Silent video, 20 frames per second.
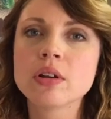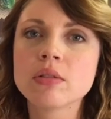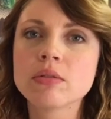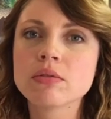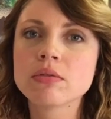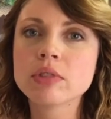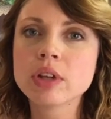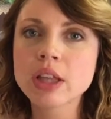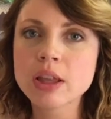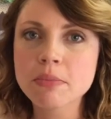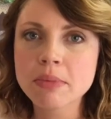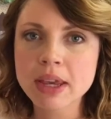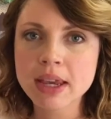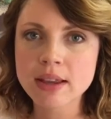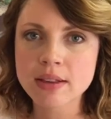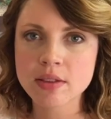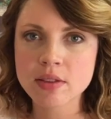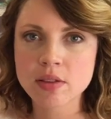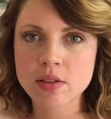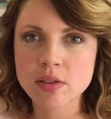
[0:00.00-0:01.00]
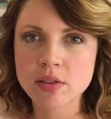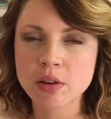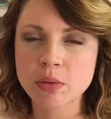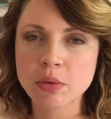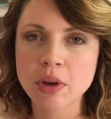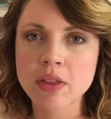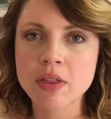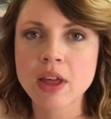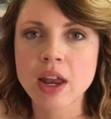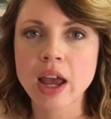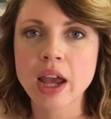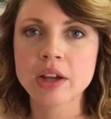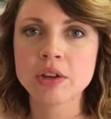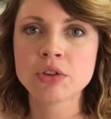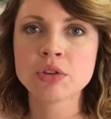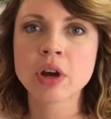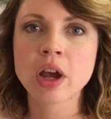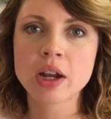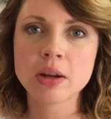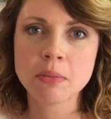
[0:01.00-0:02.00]
really be consistent with it, I
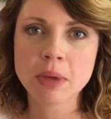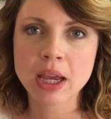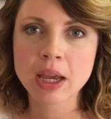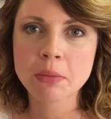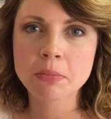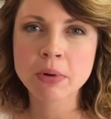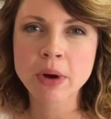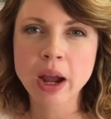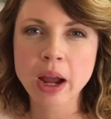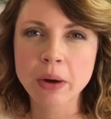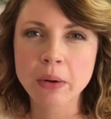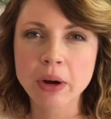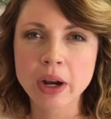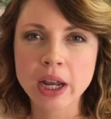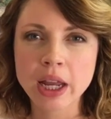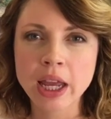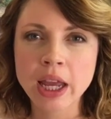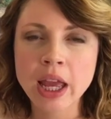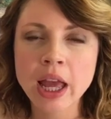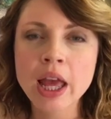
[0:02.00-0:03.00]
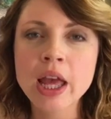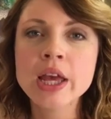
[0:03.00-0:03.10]
try to make a priority